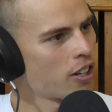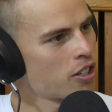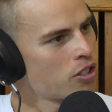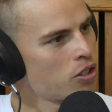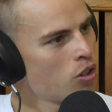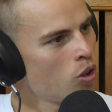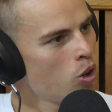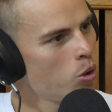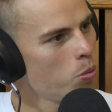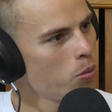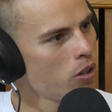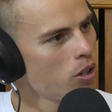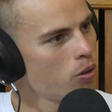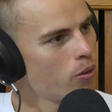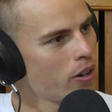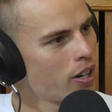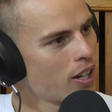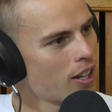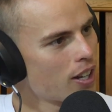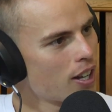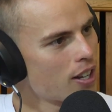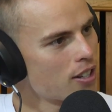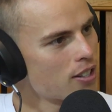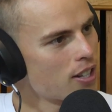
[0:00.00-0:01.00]
because normally
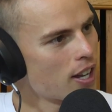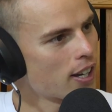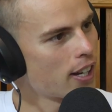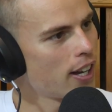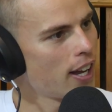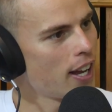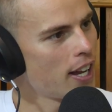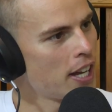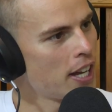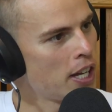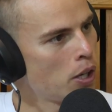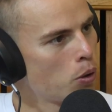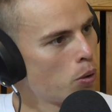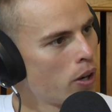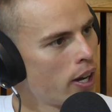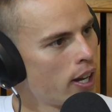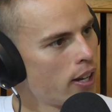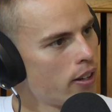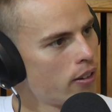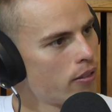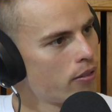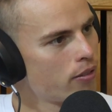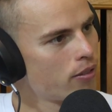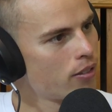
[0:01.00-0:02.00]
when it gets like a heat
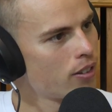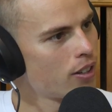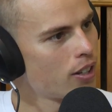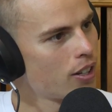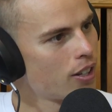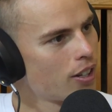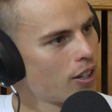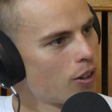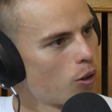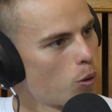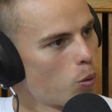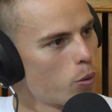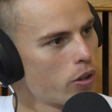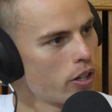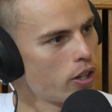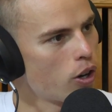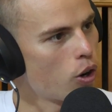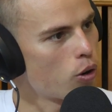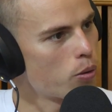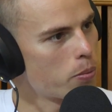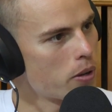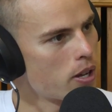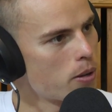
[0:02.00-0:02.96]
wave, all the old